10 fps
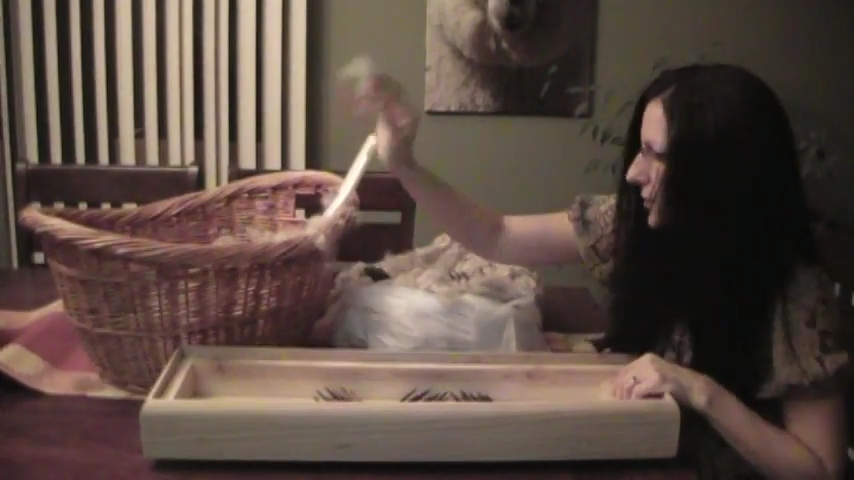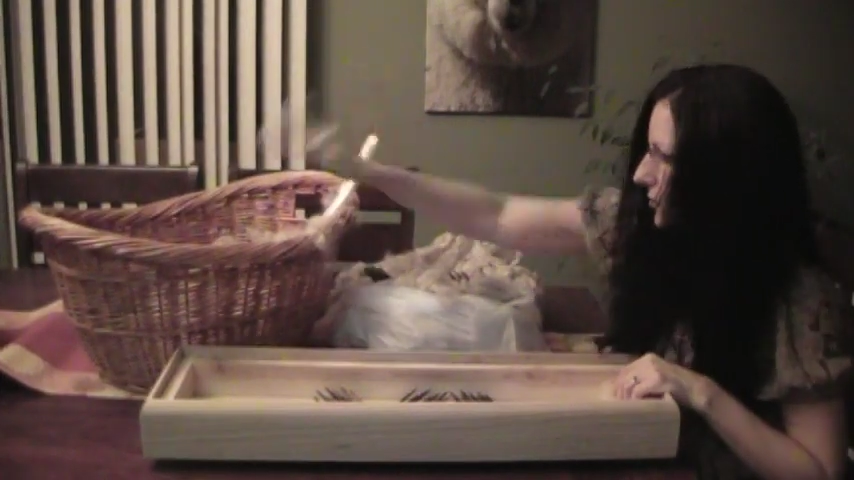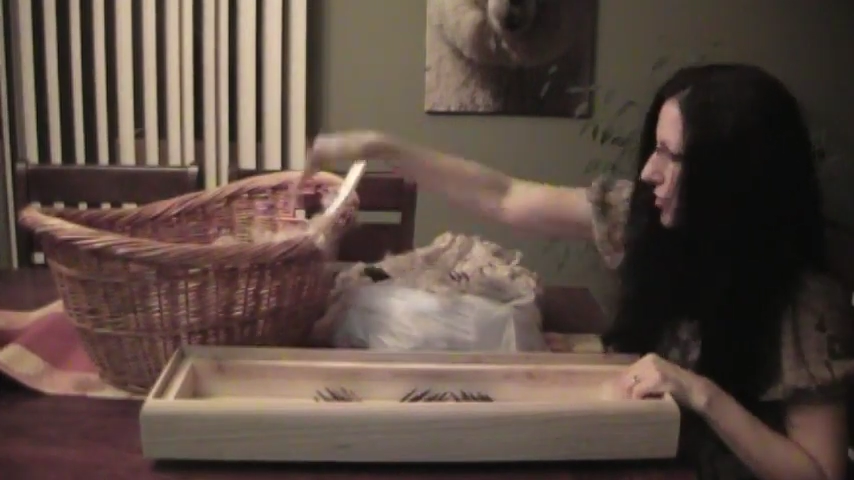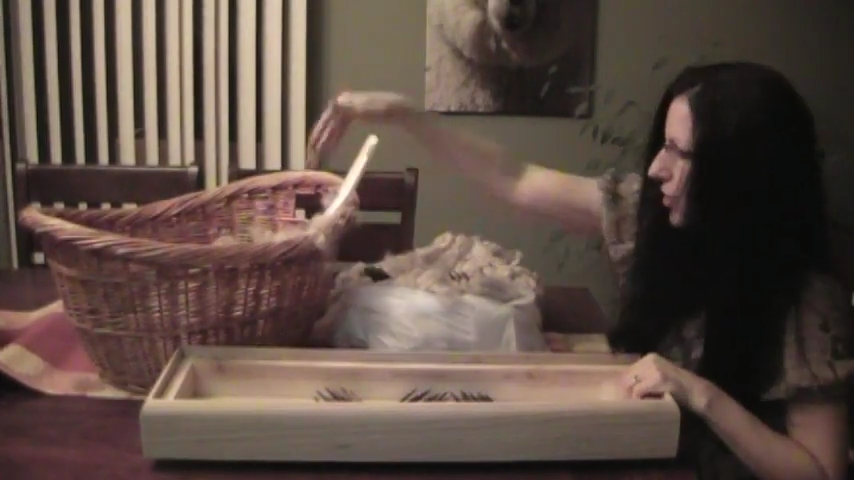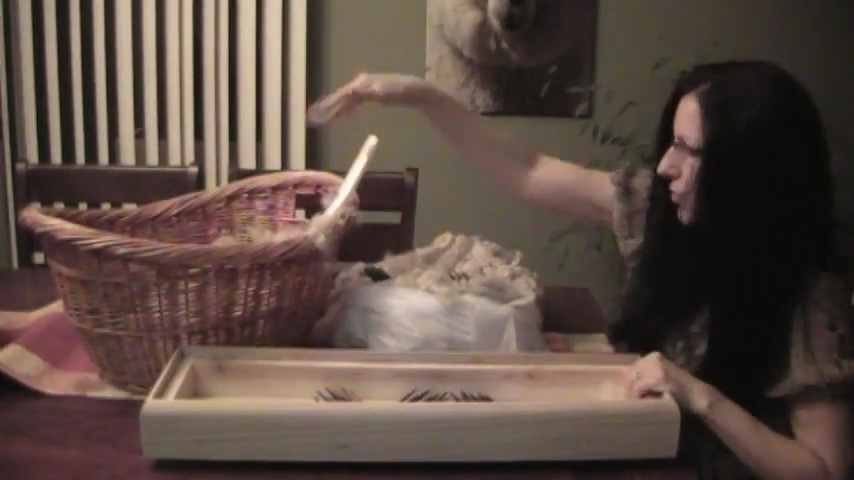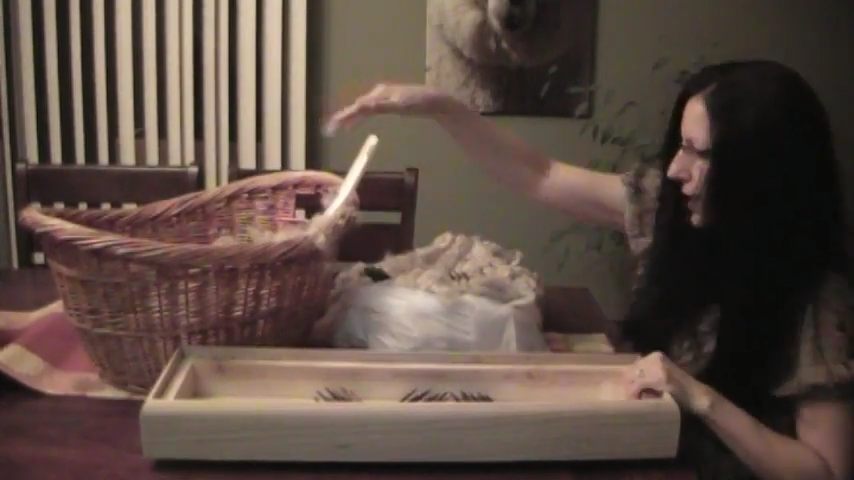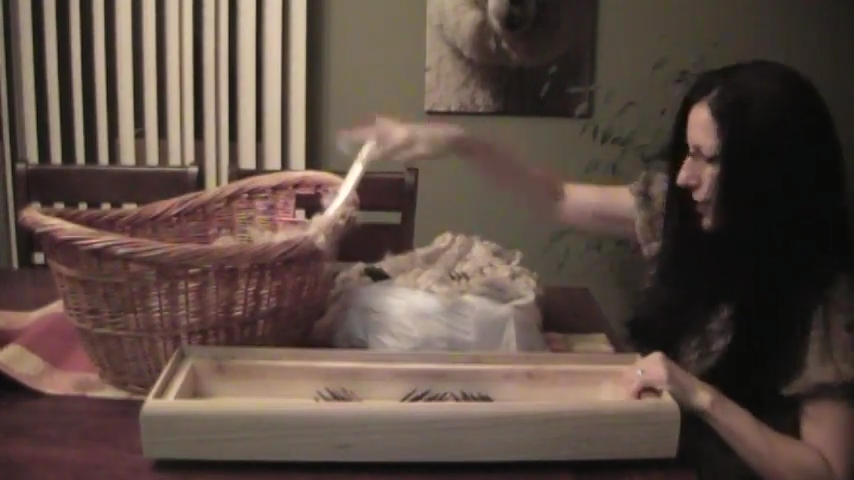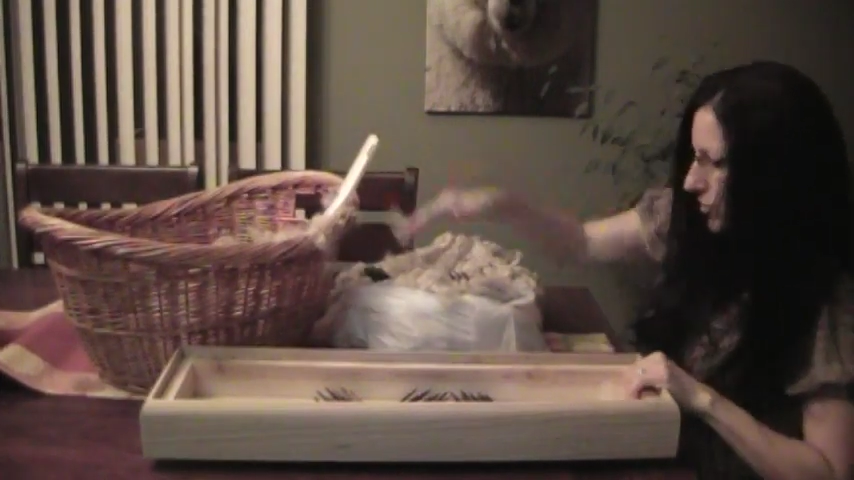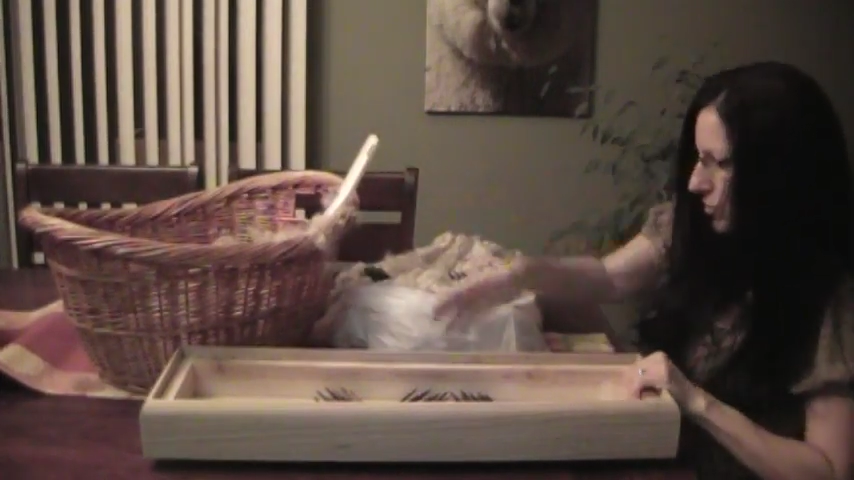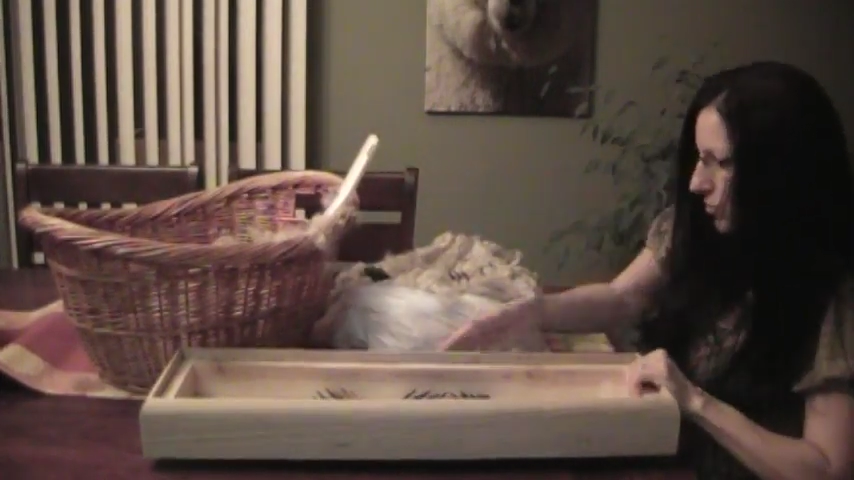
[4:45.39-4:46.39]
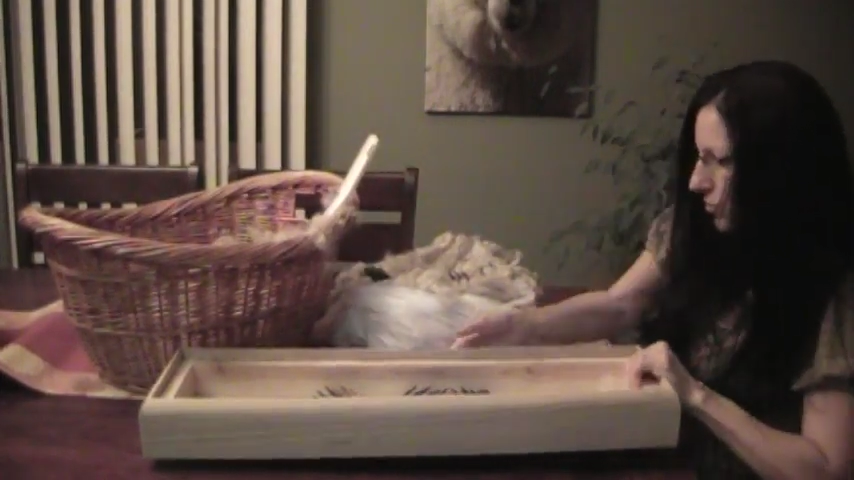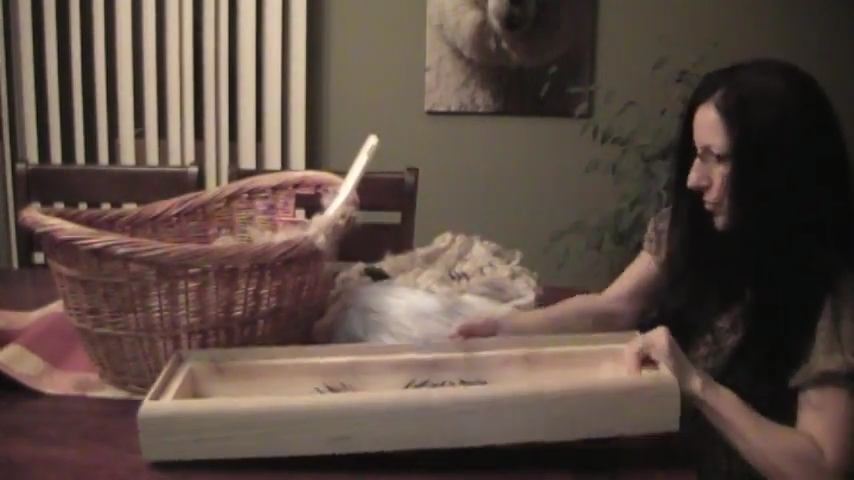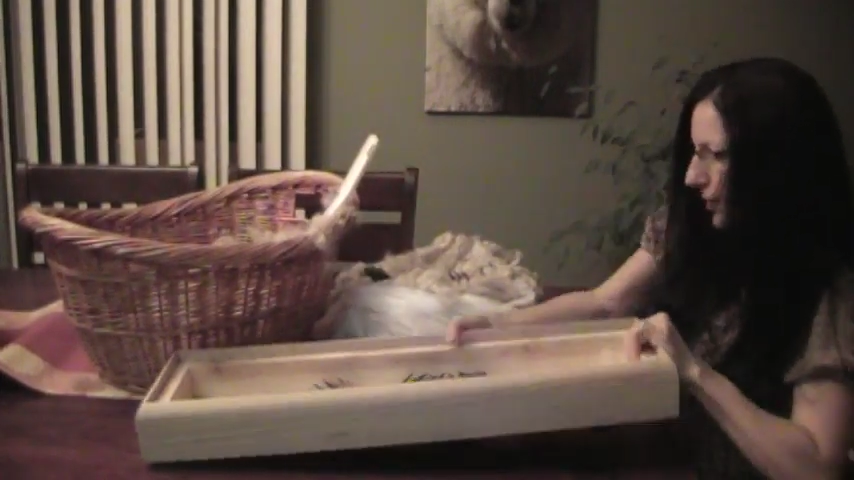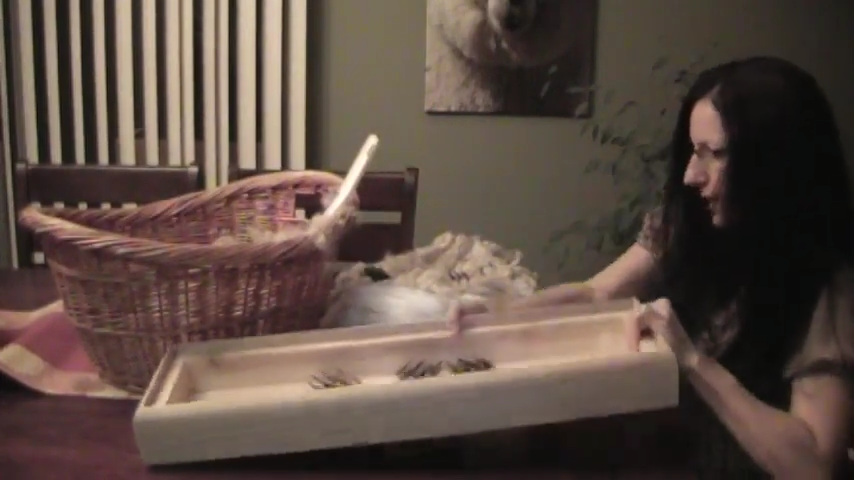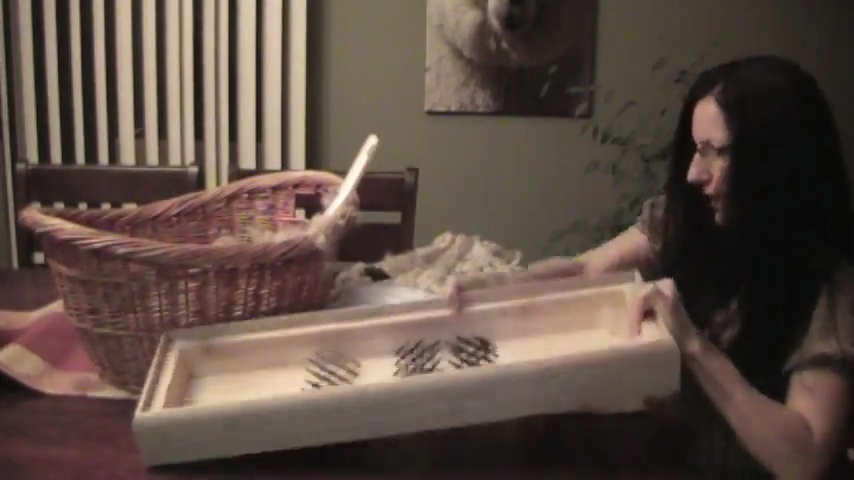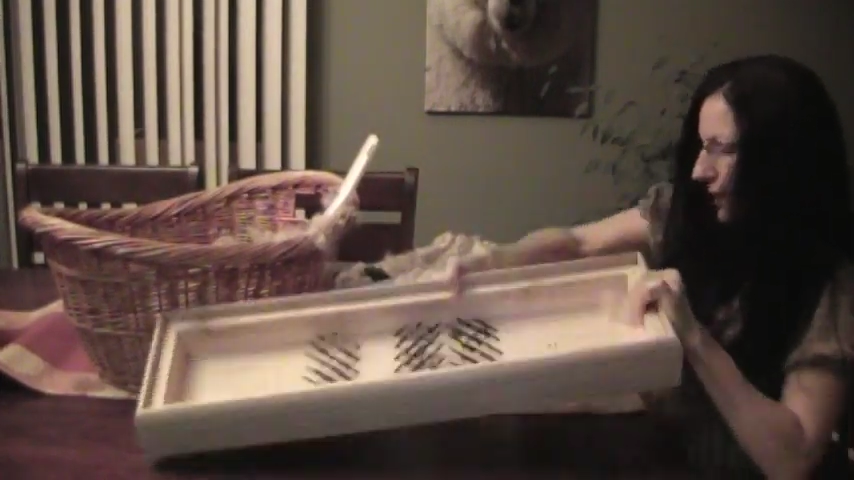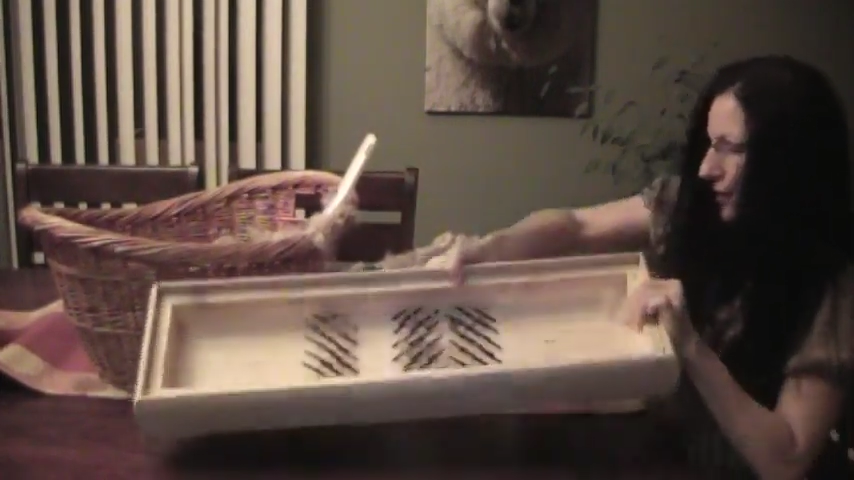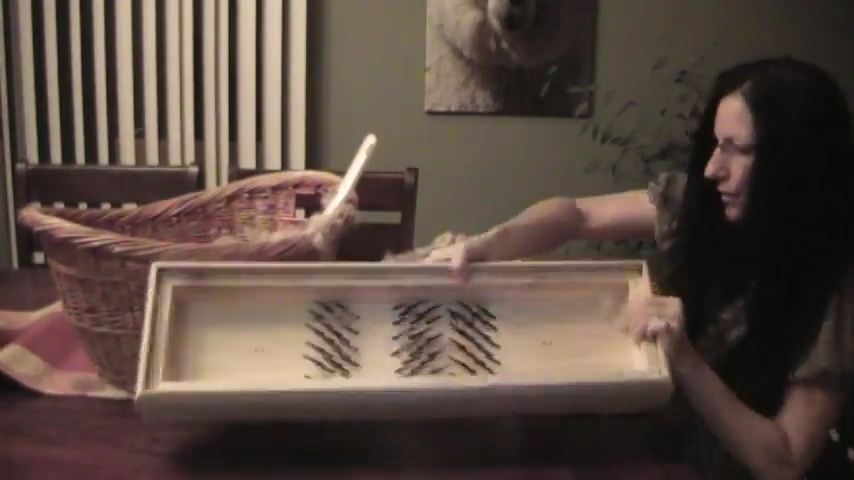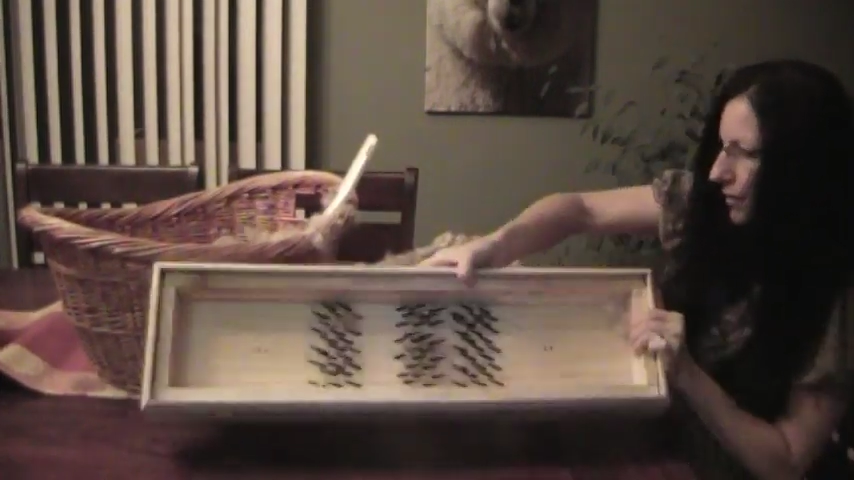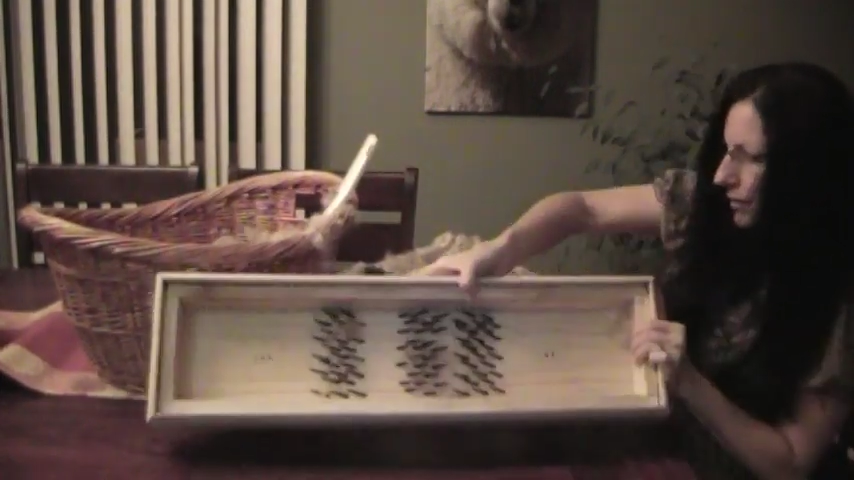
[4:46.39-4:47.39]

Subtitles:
So as you pick it,